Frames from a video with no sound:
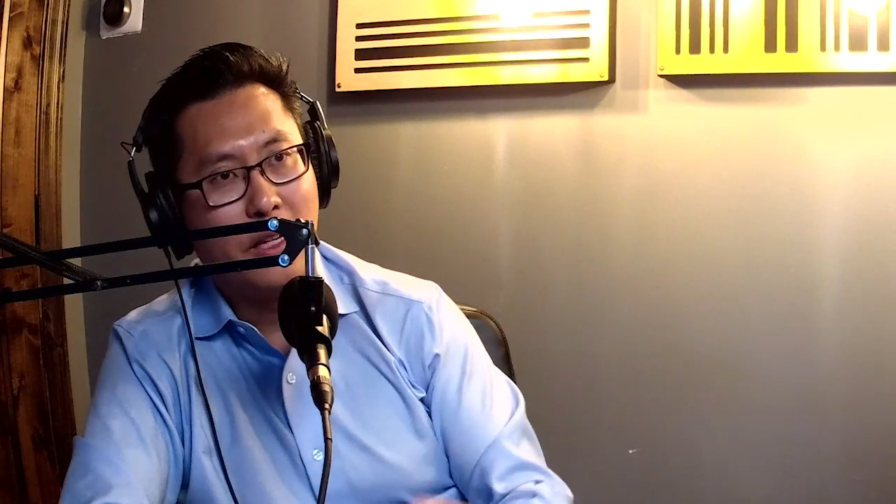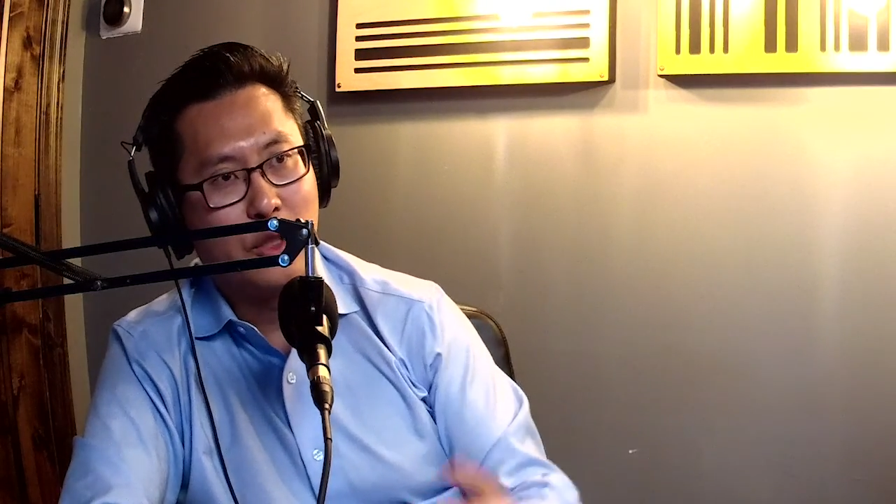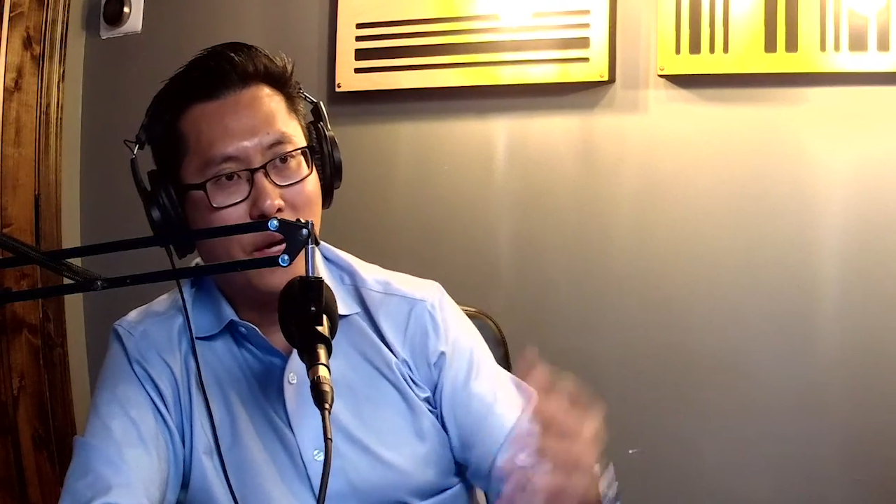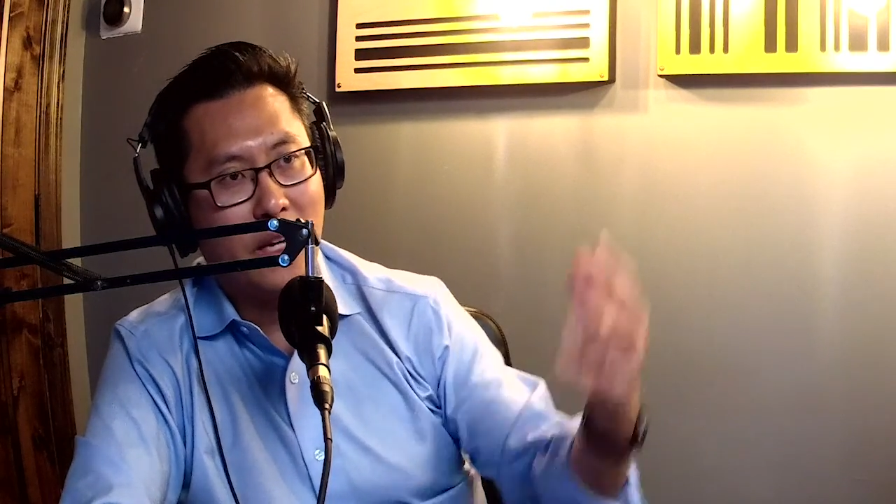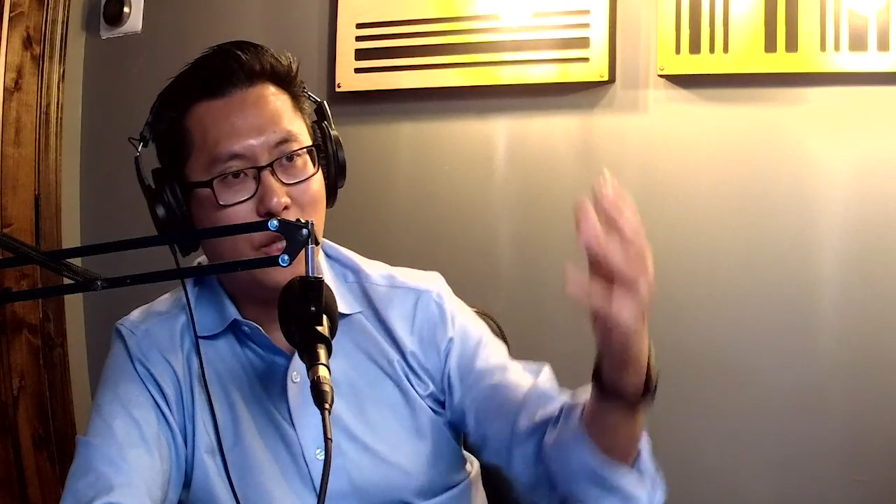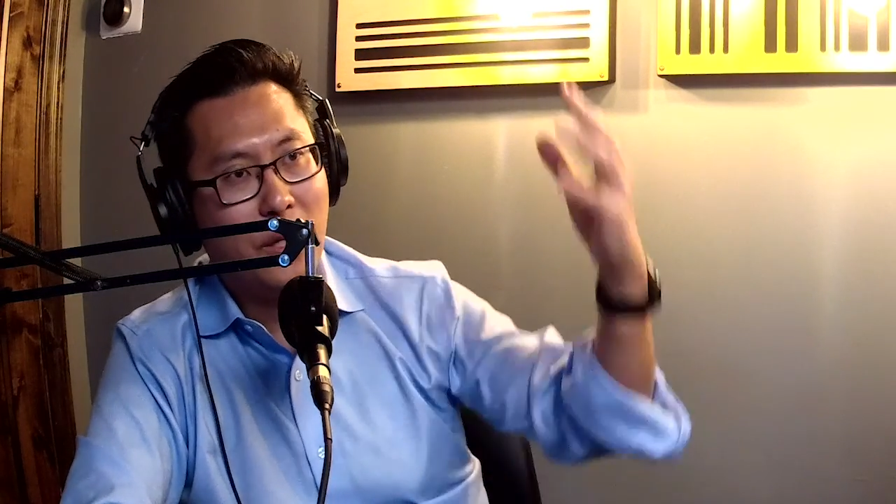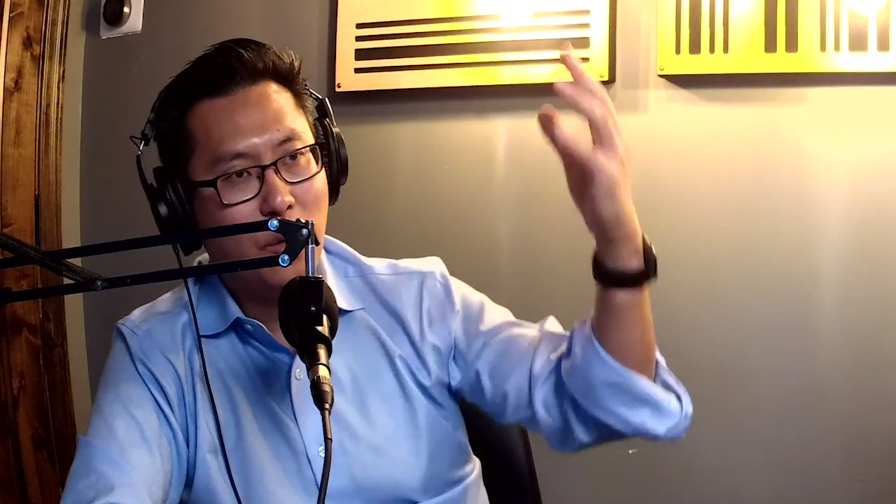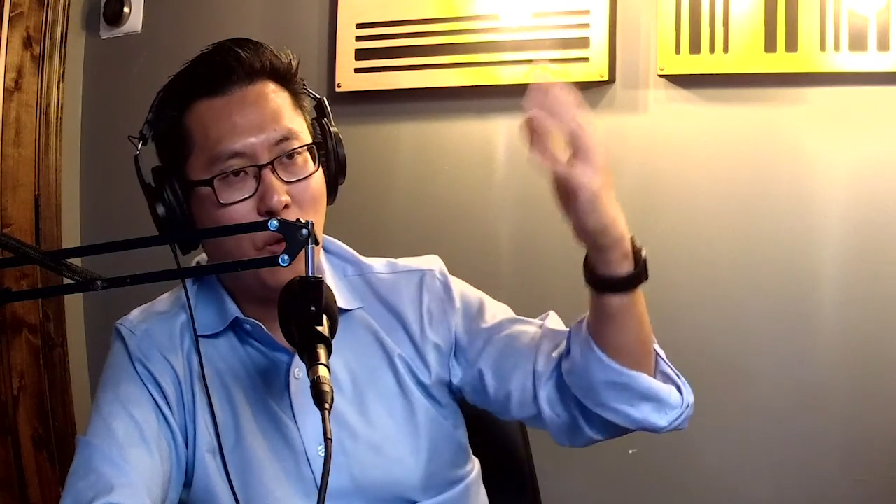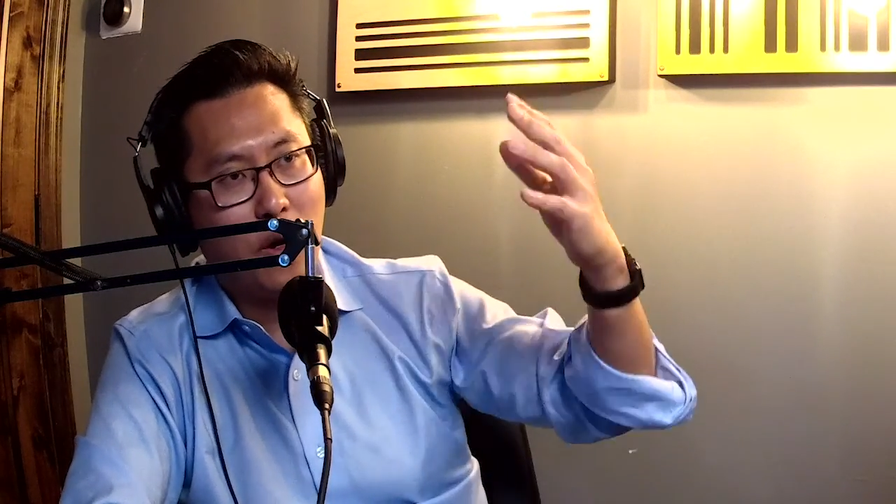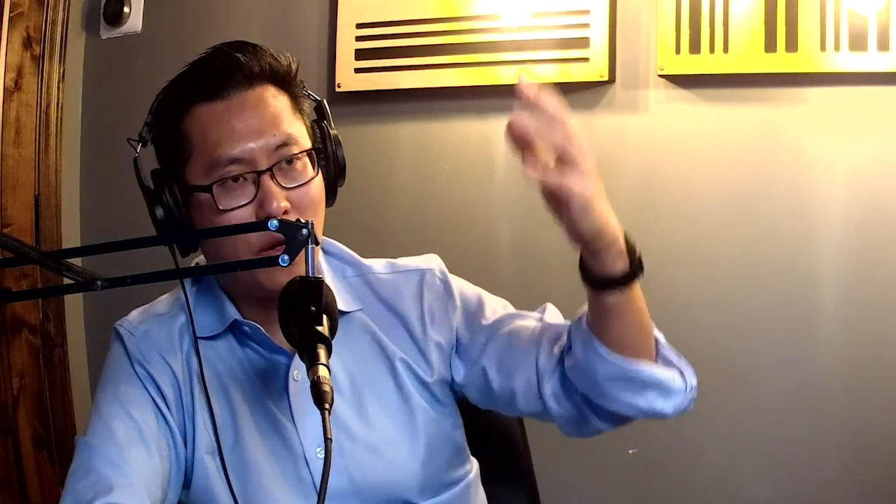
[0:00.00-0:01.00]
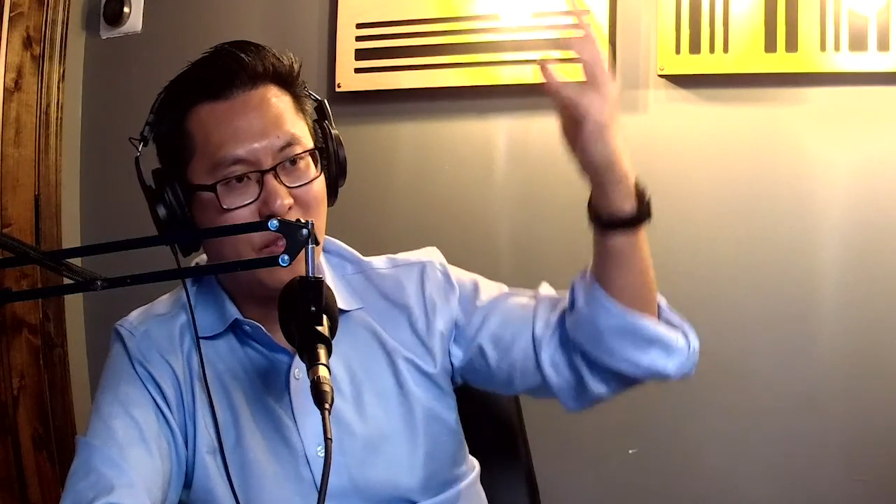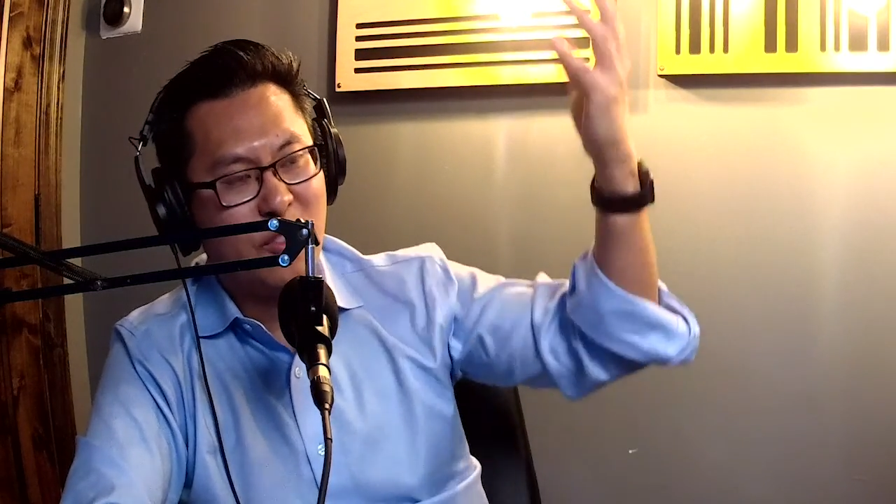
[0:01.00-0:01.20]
And so, how do you get water